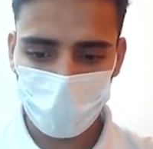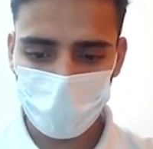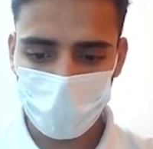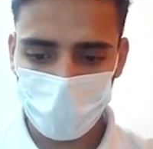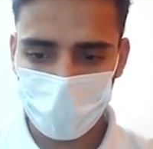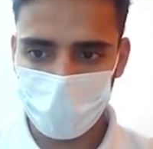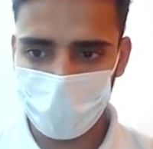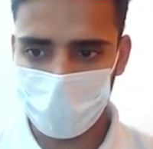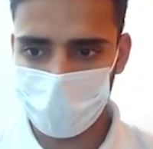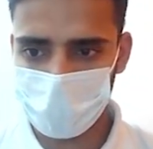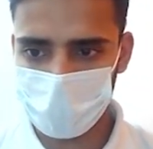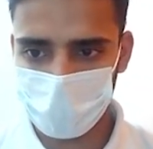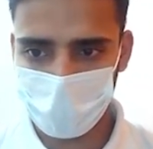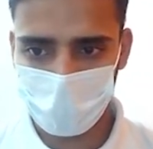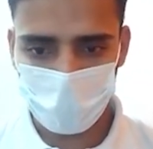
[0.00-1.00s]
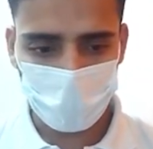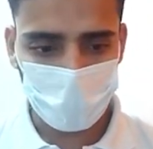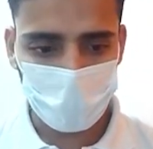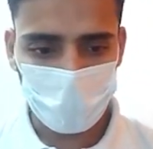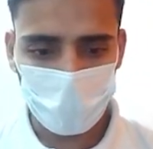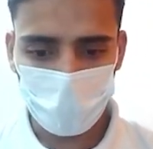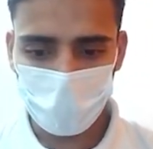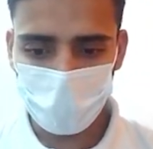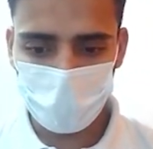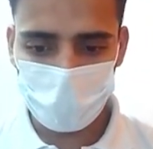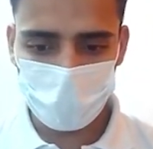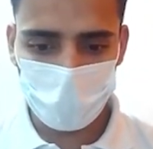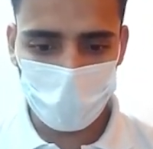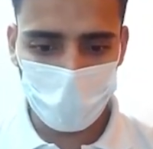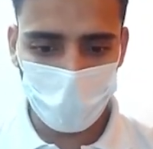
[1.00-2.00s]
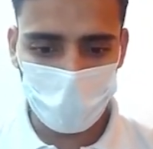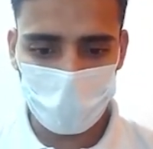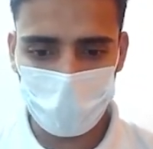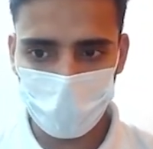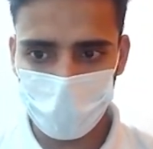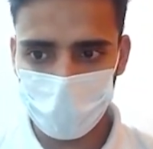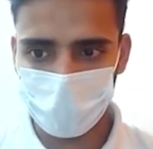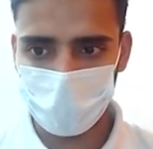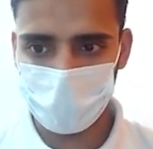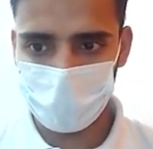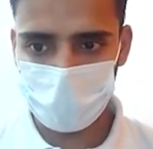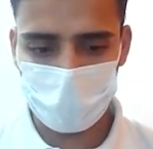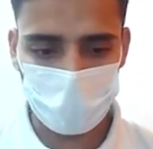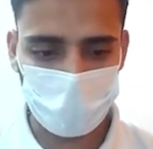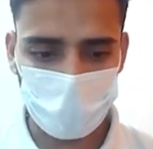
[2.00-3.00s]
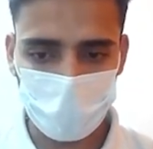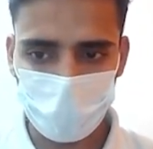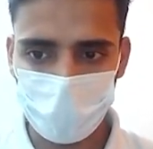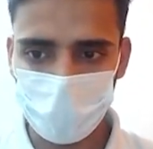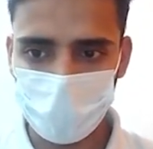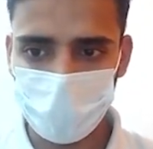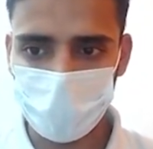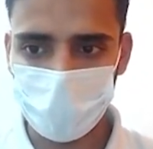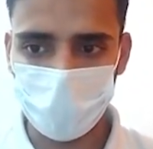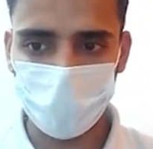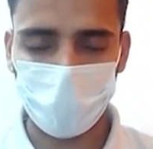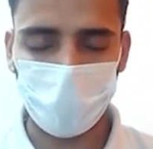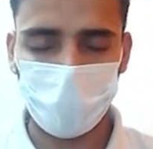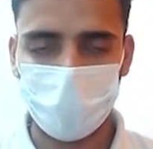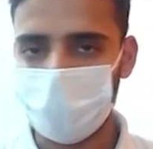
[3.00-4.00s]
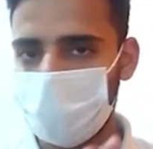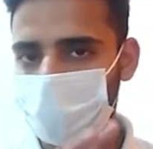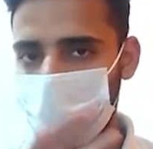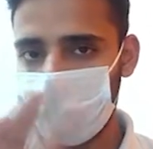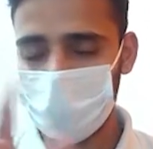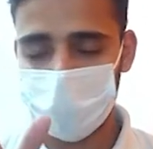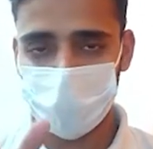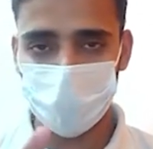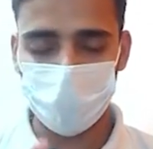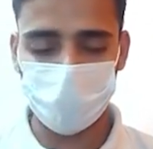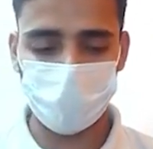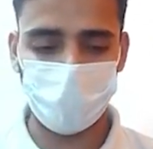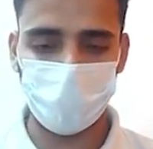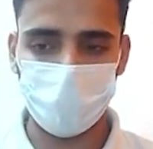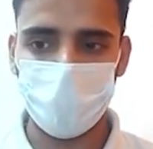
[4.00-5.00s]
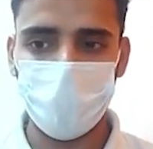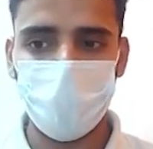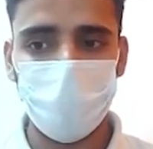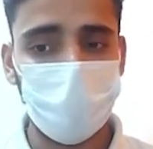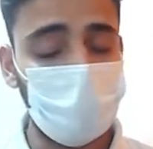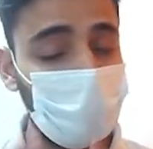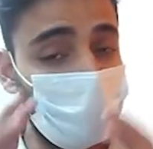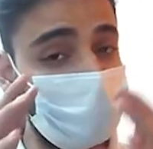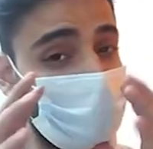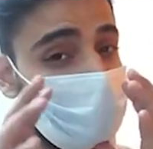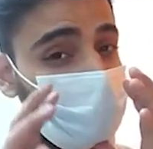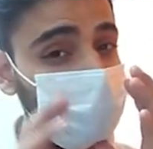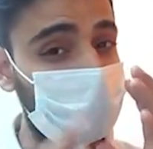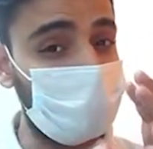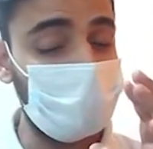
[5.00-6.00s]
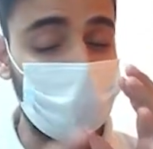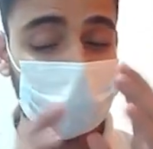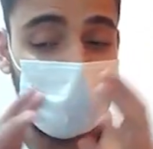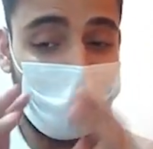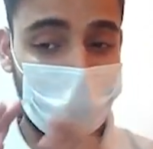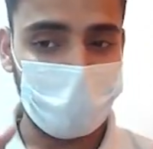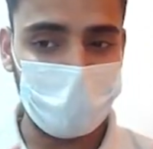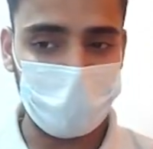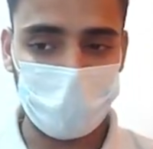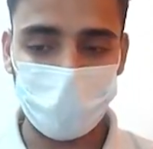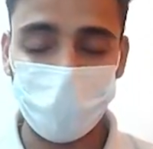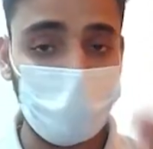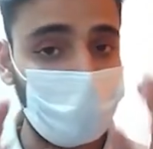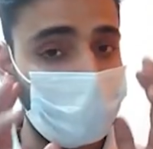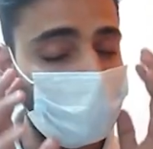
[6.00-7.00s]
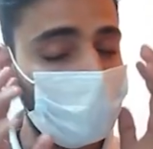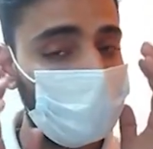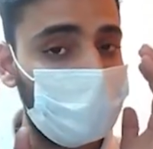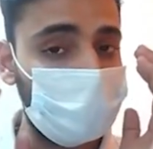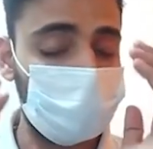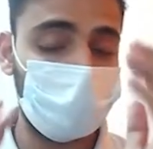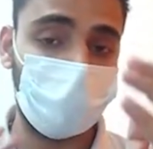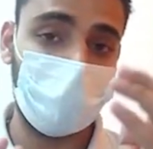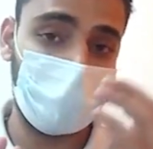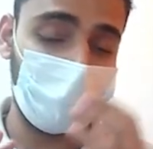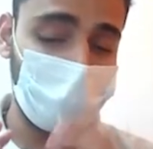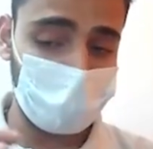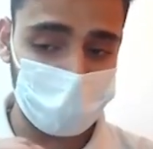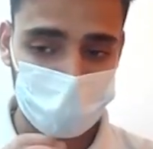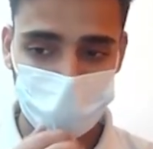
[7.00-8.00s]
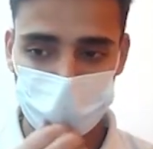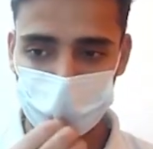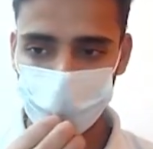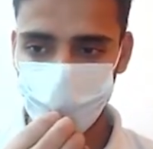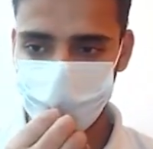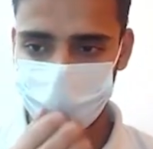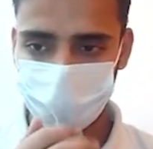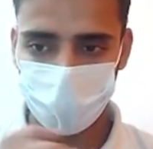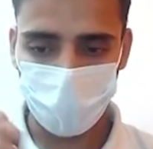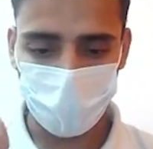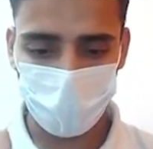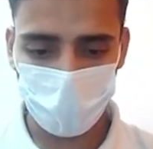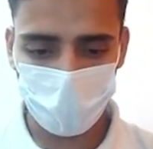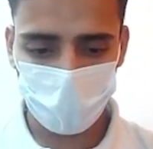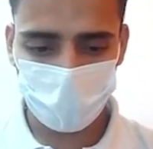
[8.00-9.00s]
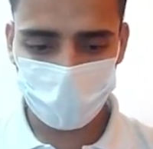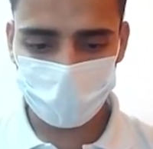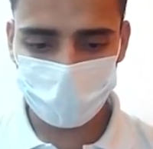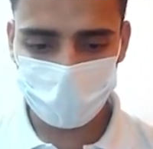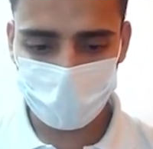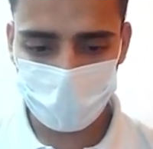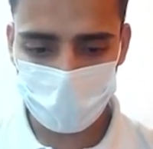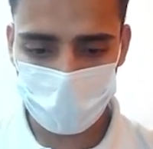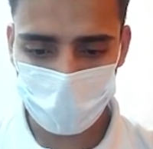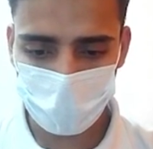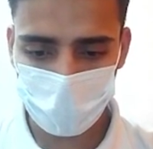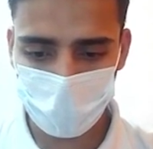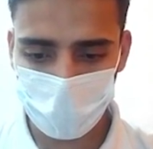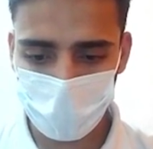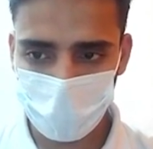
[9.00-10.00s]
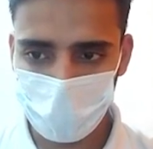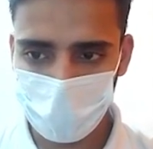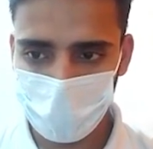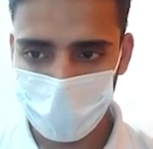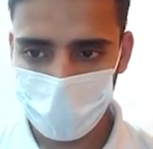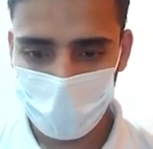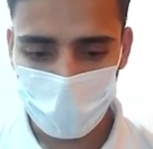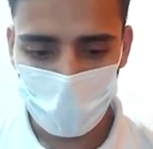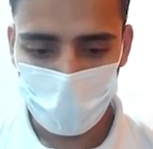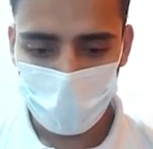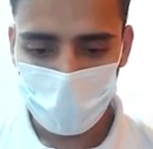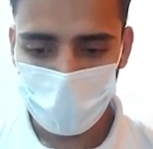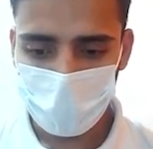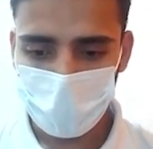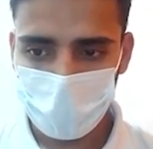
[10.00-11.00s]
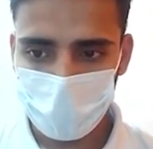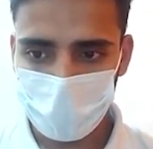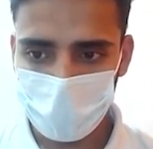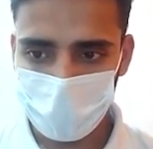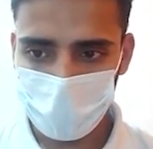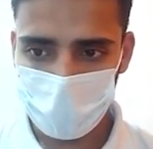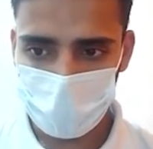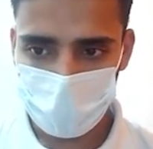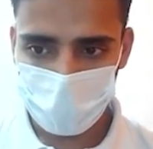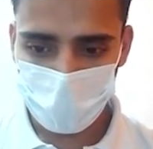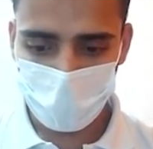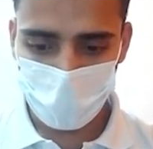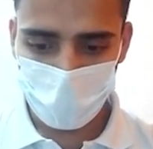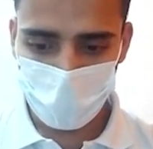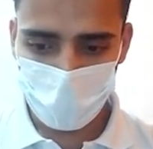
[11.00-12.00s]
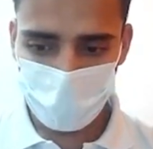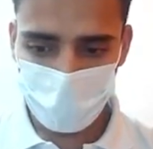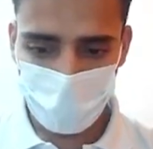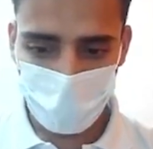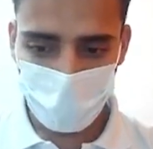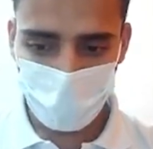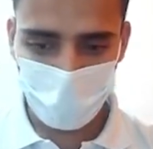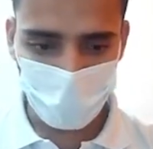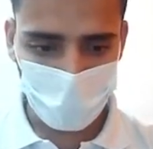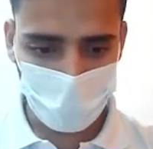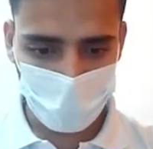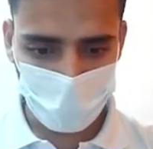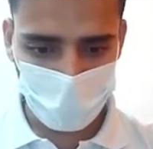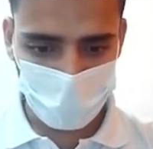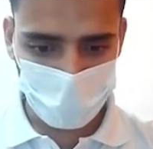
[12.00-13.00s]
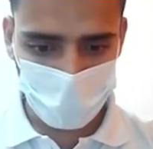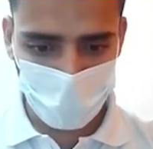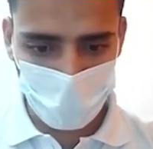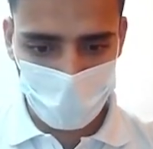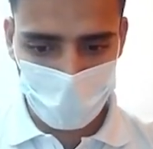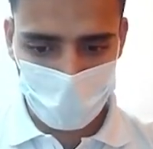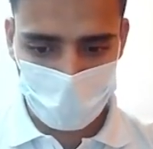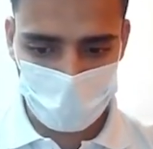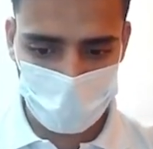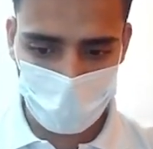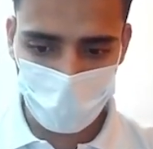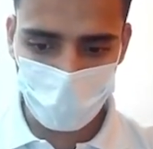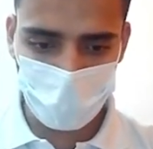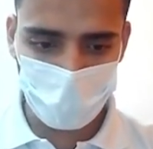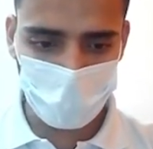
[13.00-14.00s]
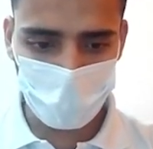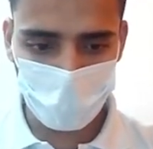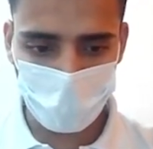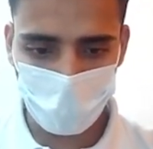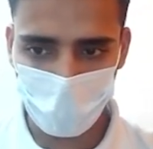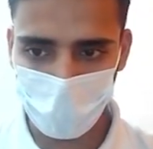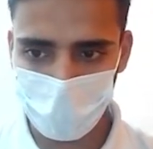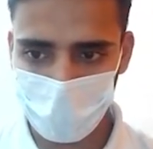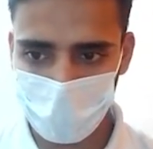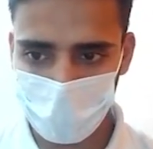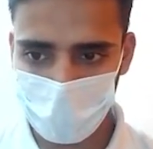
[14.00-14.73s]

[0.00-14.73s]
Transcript: the previous one, which will be on dummy first. Okay, this is also done. Now we need to create the iterator for list 1 and list 2. Okay, so list node, we can call it C1 for